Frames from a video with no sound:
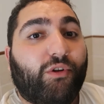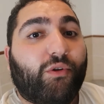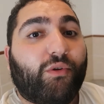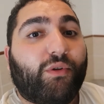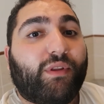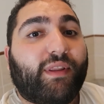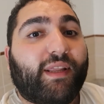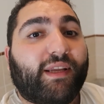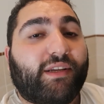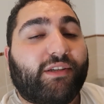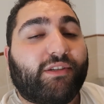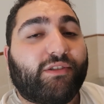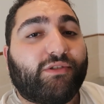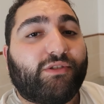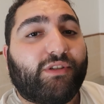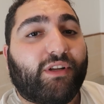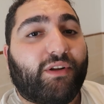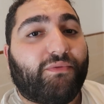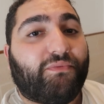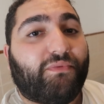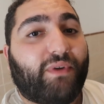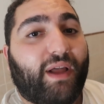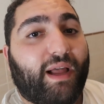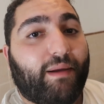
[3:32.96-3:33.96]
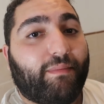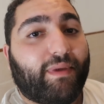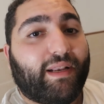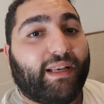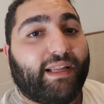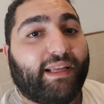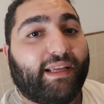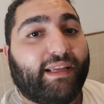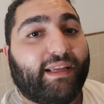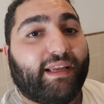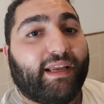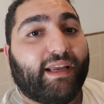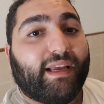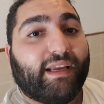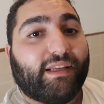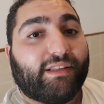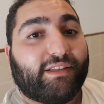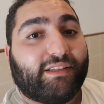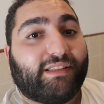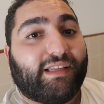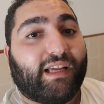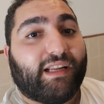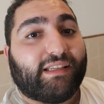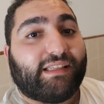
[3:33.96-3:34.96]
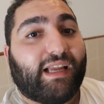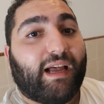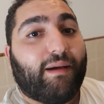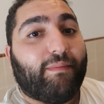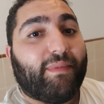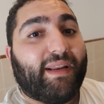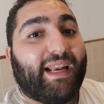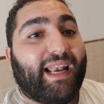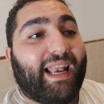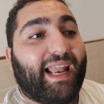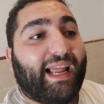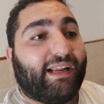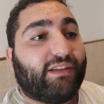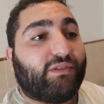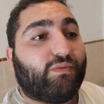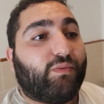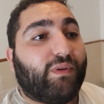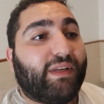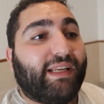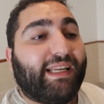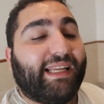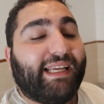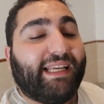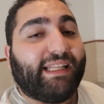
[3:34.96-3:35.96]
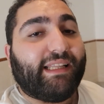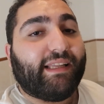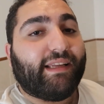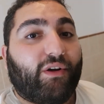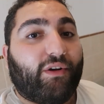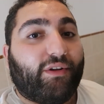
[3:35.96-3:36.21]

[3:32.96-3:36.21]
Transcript: new addition to the family to tell us how many likes we need